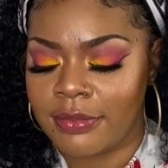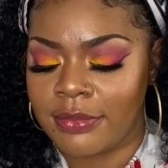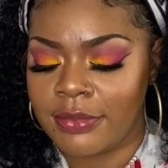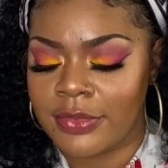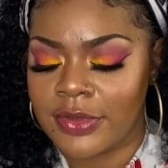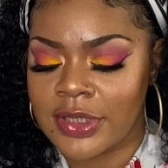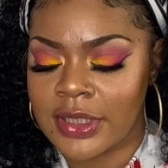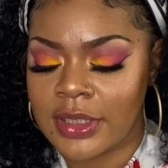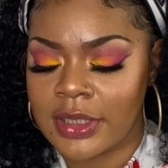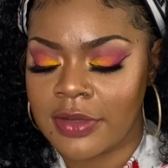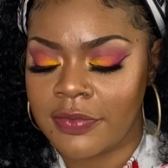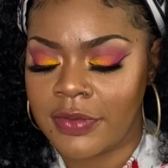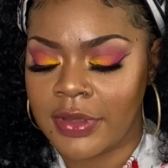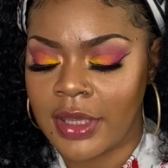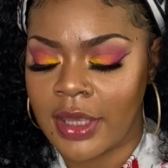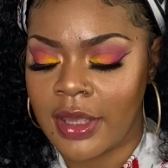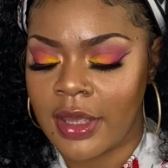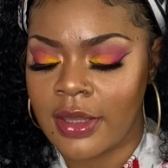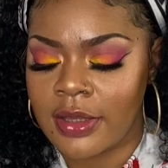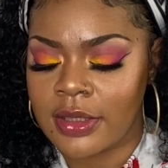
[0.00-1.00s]

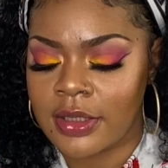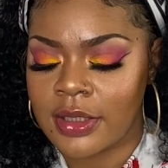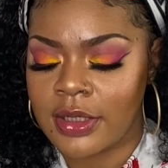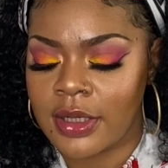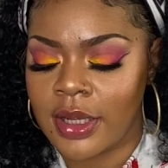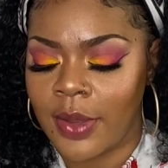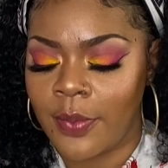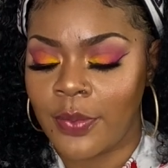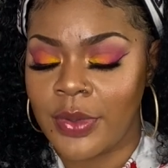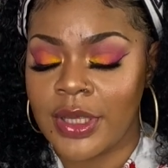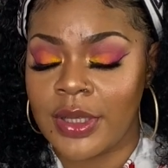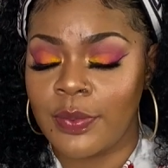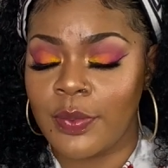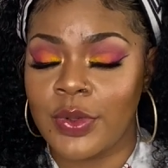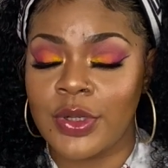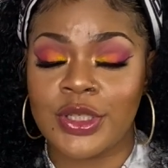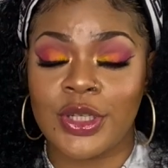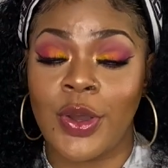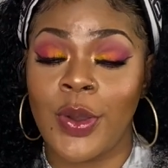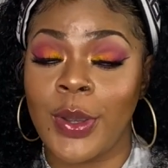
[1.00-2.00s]
significant other, and we
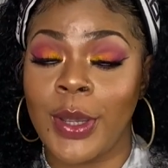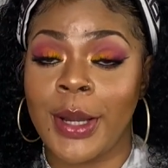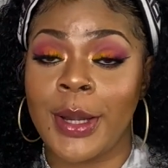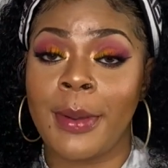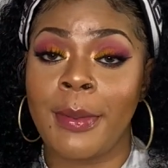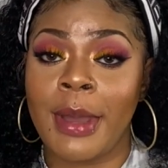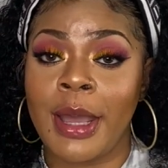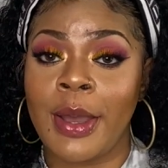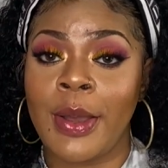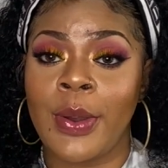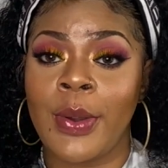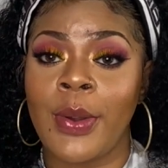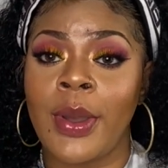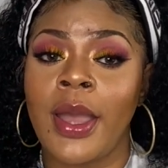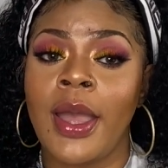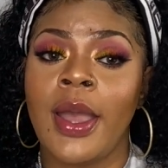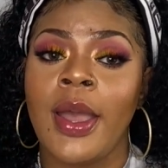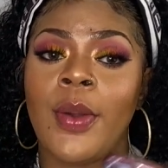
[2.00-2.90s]
were talking about